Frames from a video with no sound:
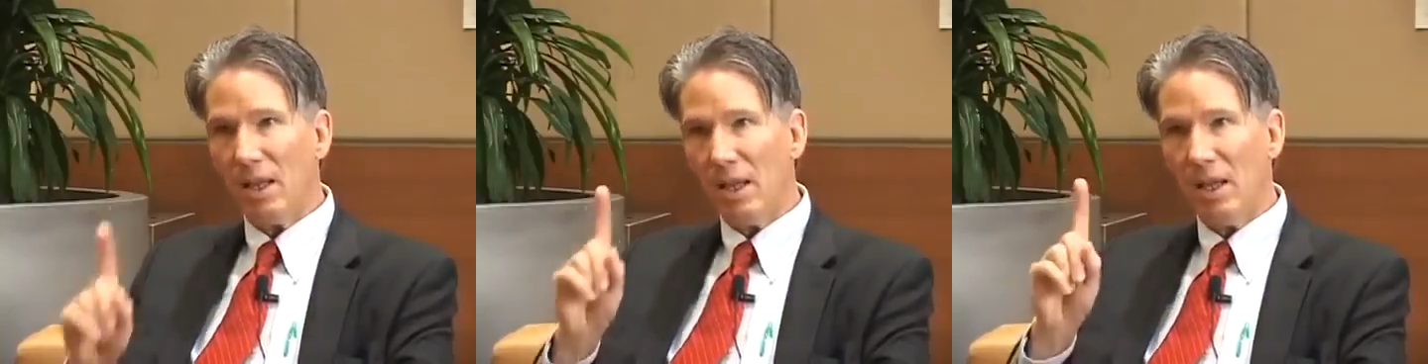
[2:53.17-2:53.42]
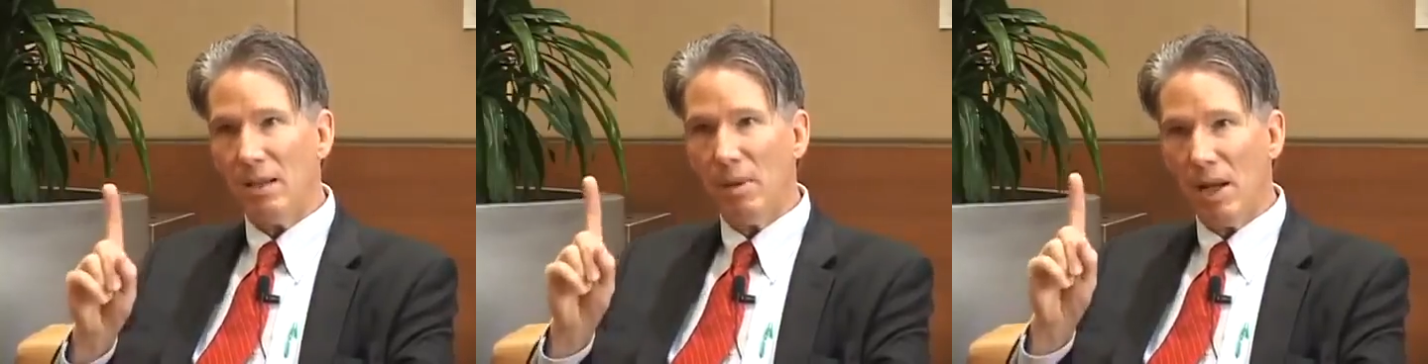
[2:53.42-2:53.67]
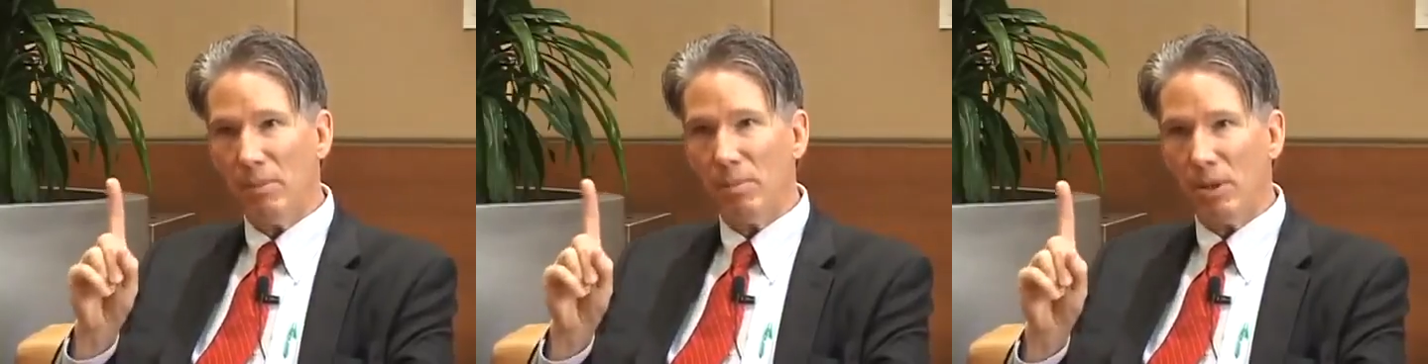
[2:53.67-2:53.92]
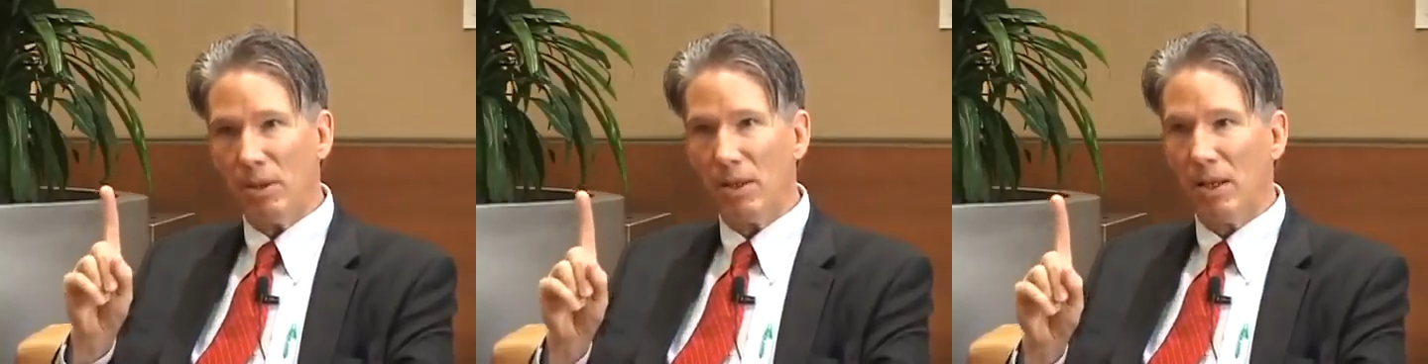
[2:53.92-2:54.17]
In my
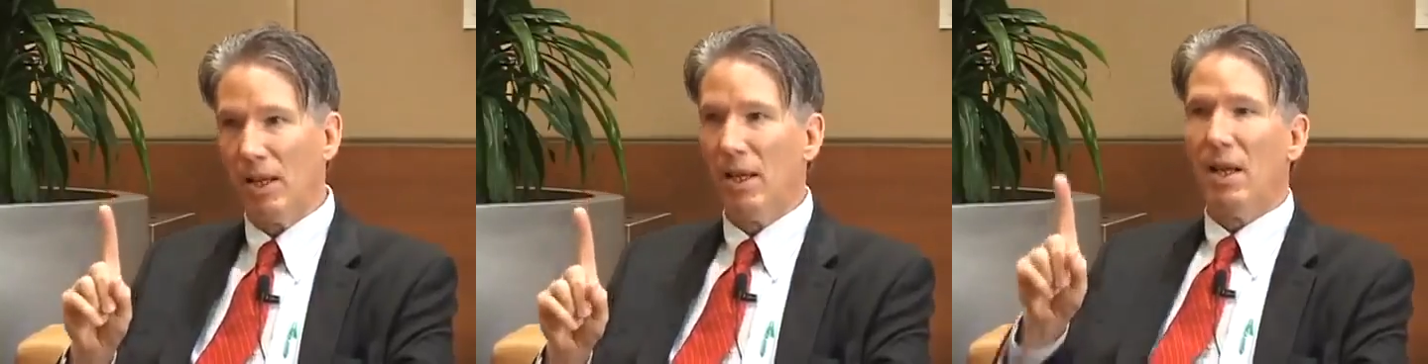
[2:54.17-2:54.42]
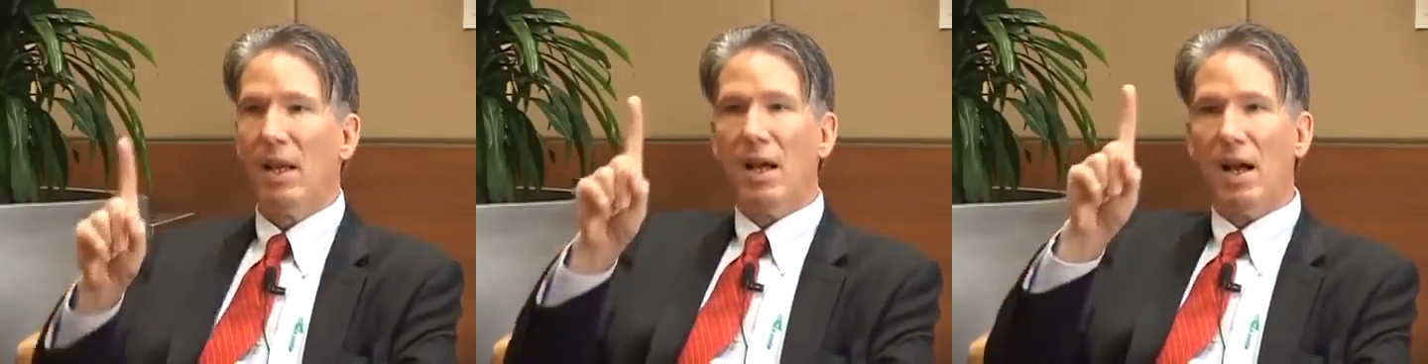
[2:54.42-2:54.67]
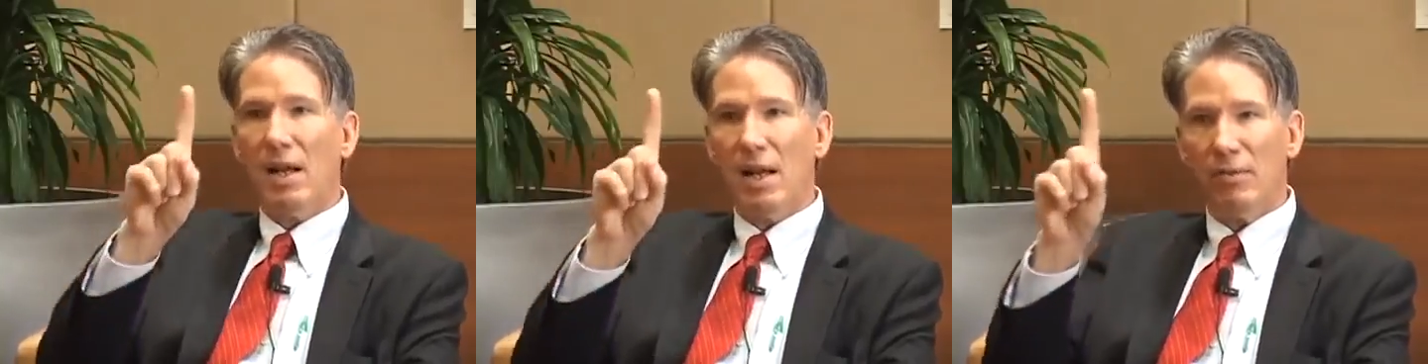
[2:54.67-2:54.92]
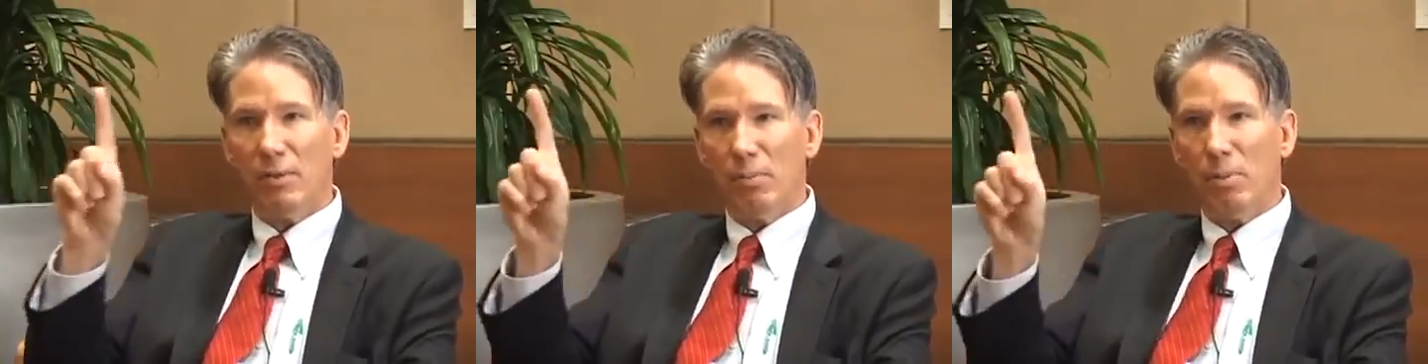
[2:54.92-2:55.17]
book, I
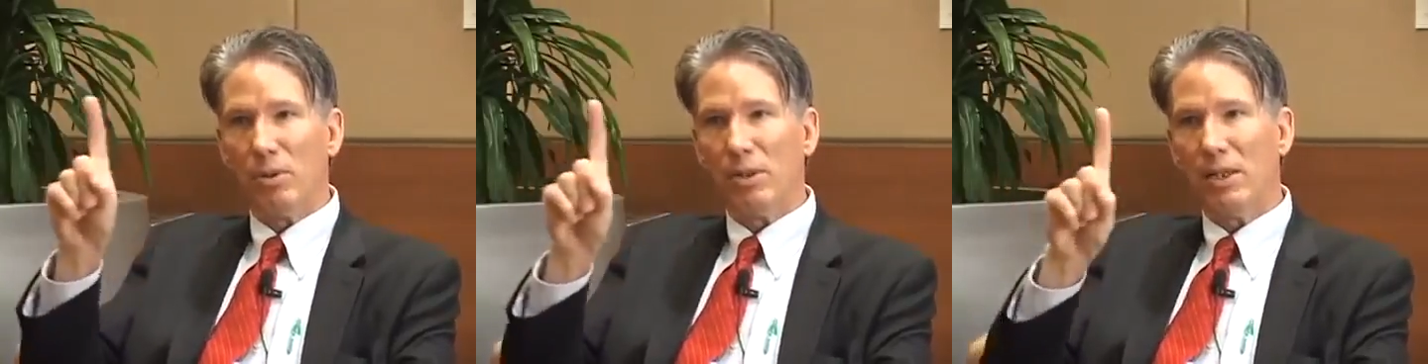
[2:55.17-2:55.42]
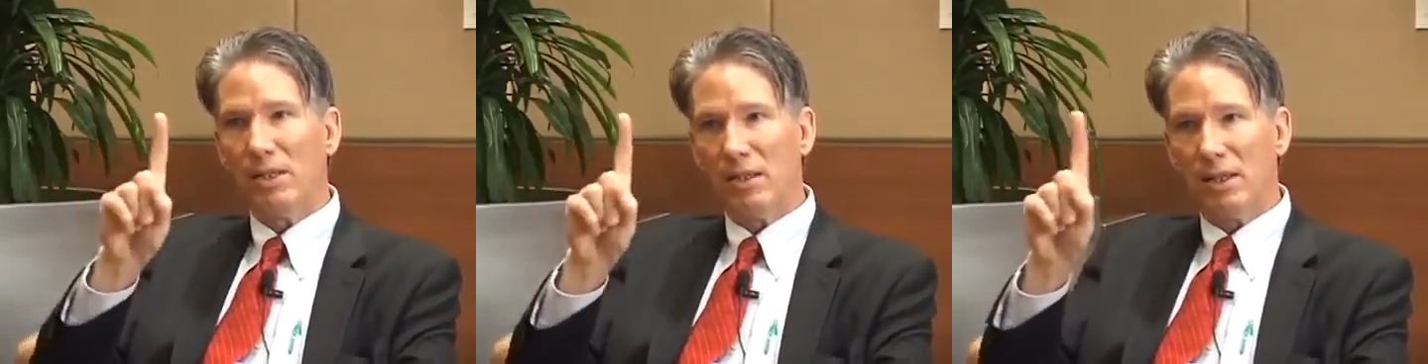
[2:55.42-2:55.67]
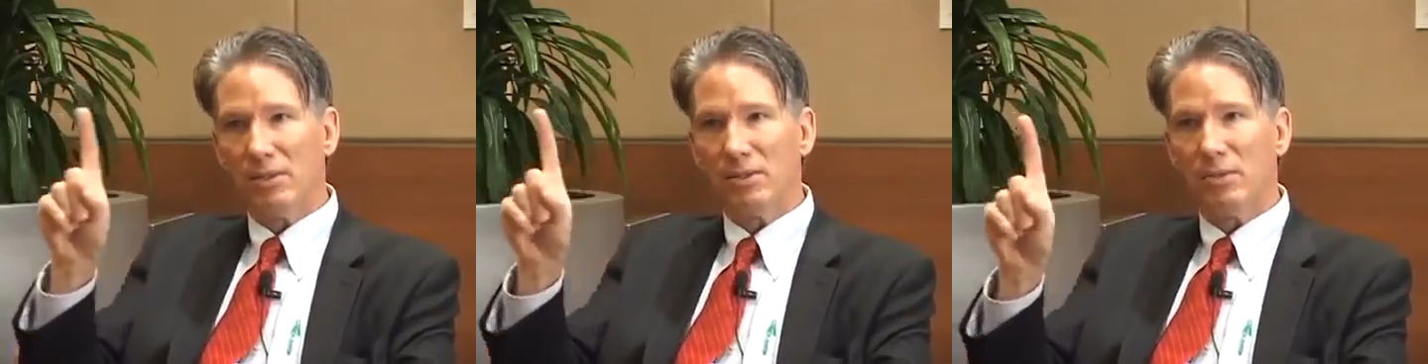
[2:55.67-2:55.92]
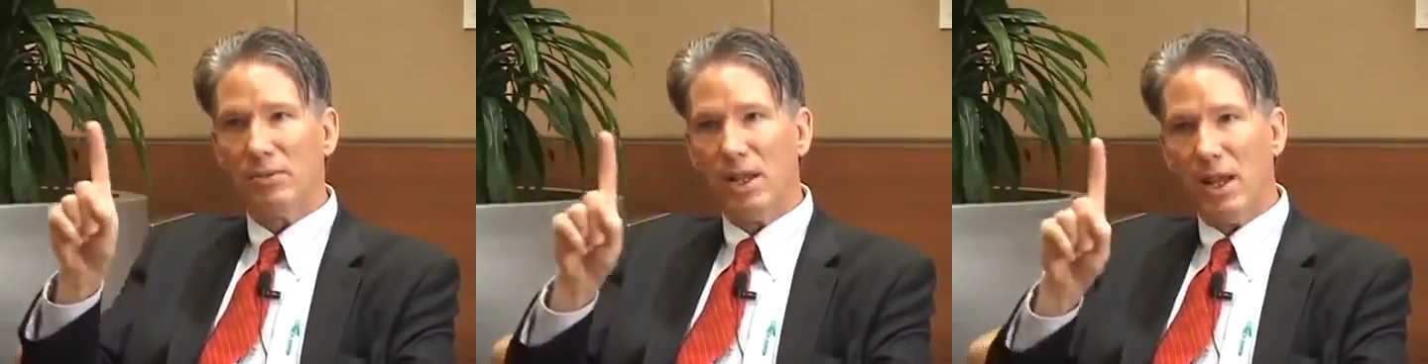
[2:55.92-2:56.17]
have a bulleted
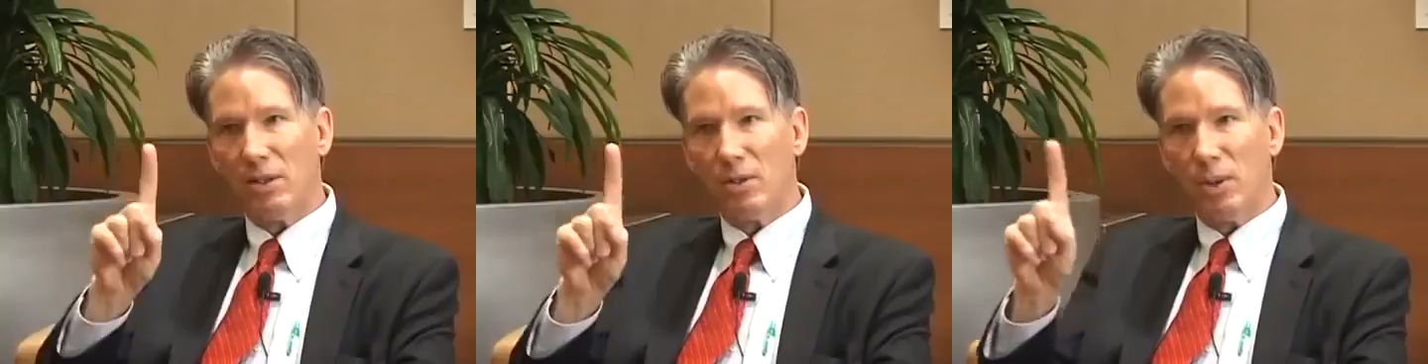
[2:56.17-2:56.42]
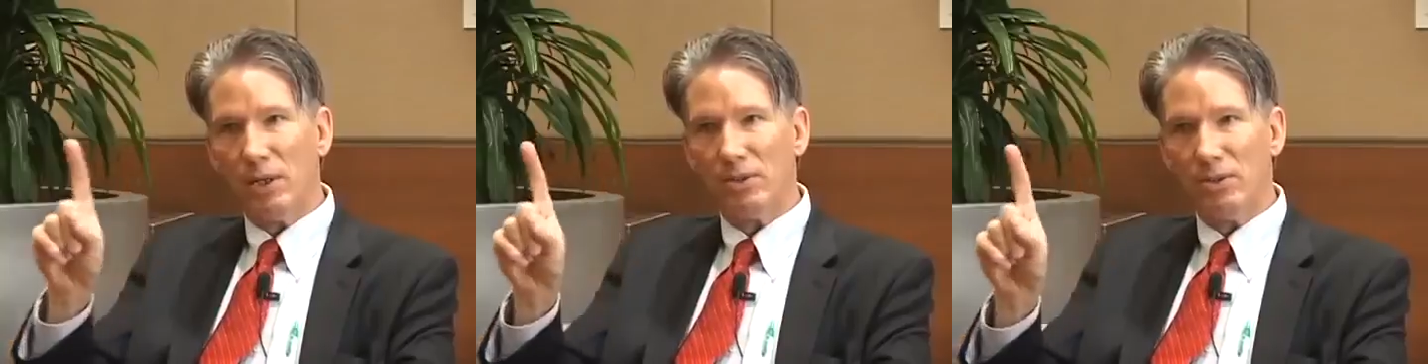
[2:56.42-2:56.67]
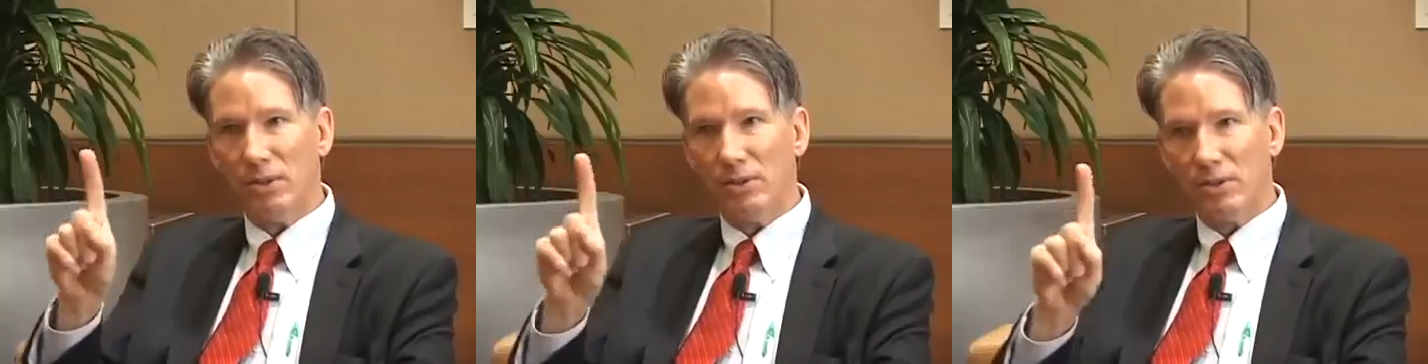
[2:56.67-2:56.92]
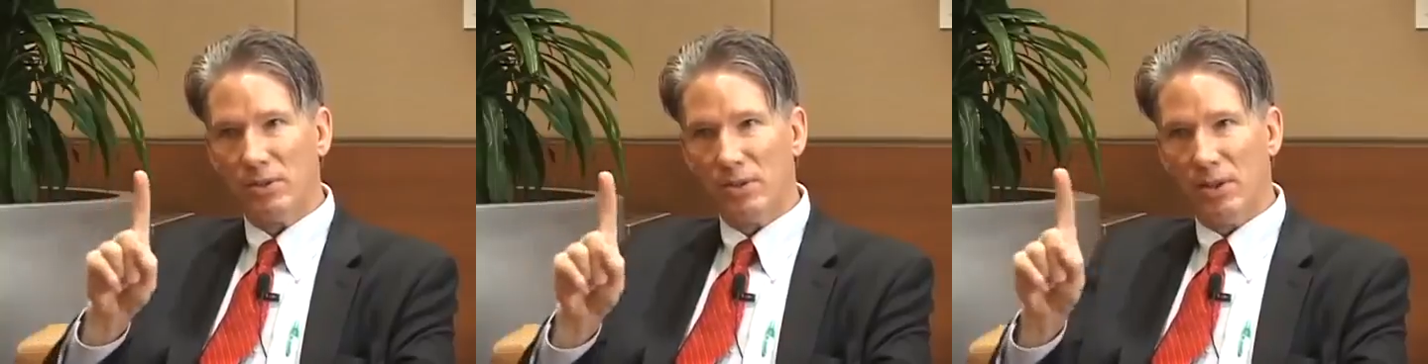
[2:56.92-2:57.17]
list of 10 questions